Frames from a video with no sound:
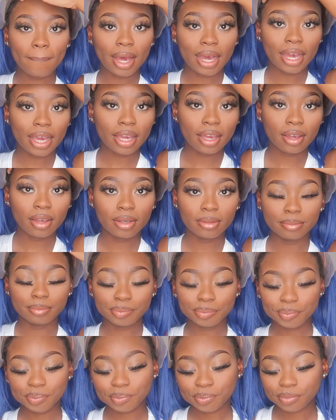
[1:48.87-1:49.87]
my
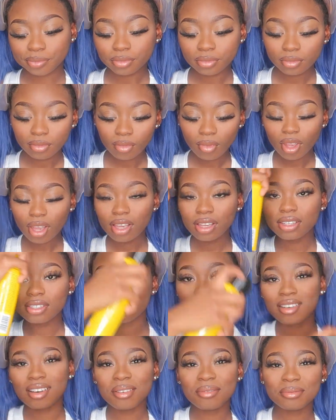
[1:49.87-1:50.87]

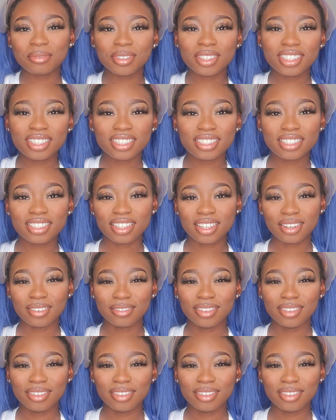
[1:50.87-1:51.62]
circumference.